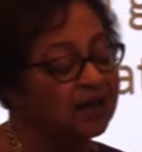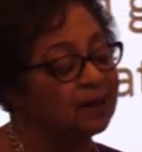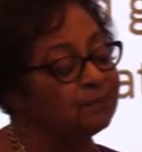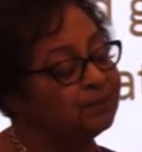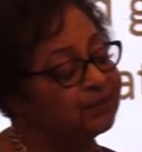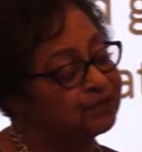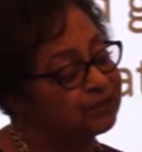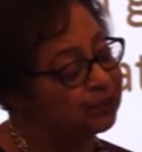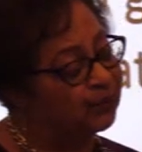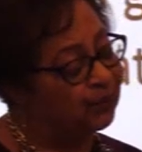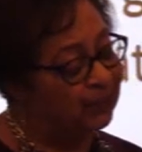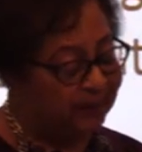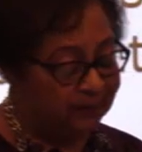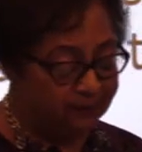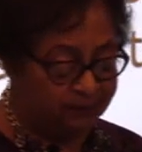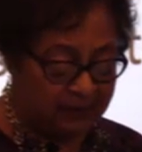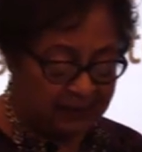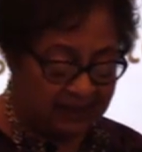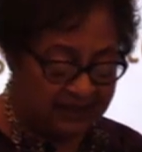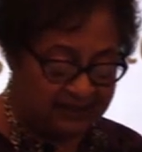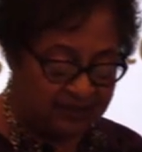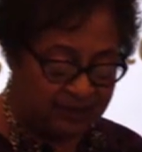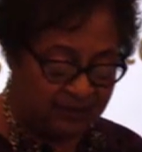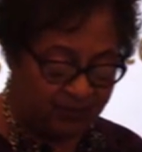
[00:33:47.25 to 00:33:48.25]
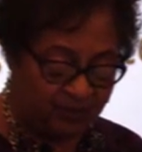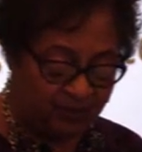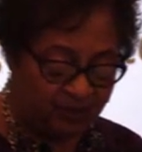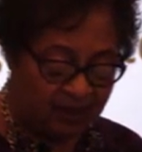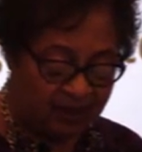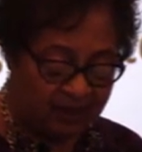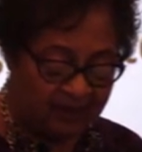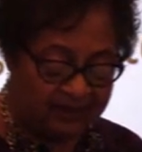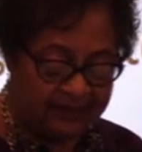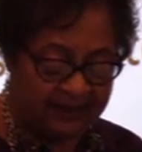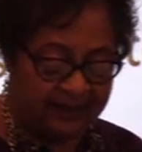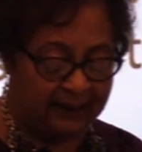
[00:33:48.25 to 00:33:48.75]
between Pleasant
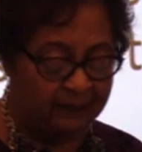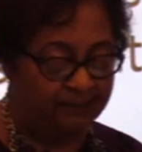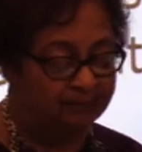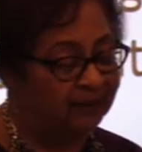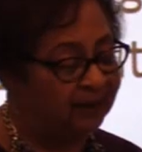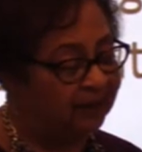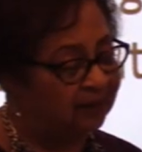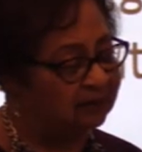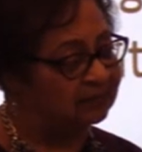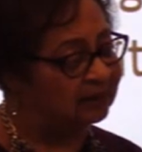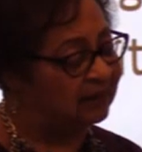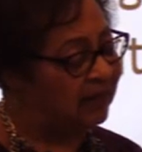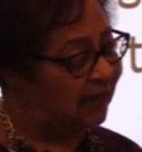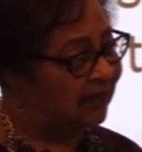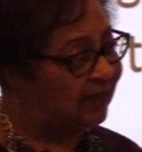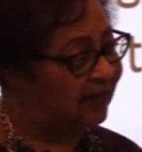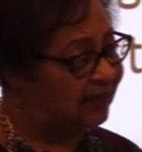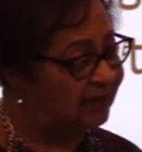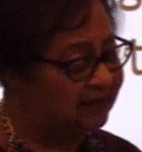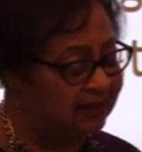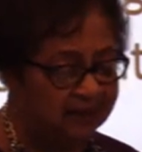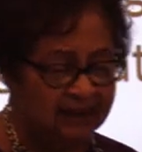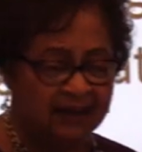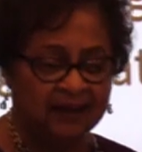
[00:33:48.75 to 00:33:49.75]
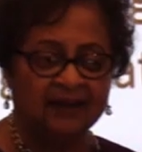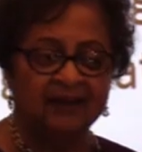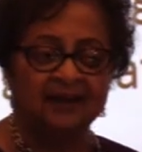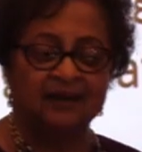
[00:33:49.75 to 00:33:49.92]
Run and Beltline,